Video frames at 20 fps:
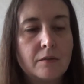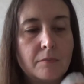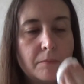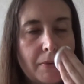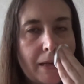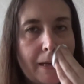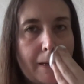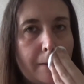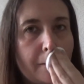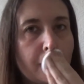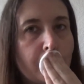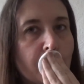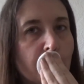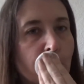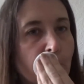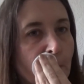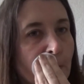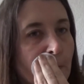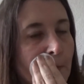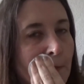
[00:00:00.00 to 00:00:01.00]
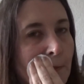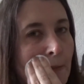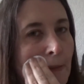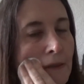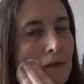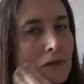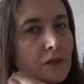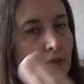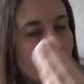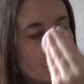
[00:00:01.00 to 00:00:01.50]
makeup,
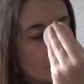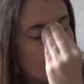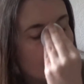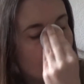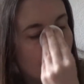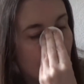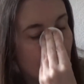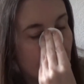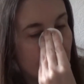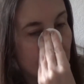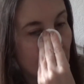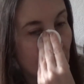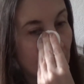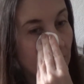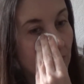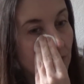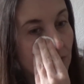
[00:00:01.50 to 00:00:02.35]
which the micellar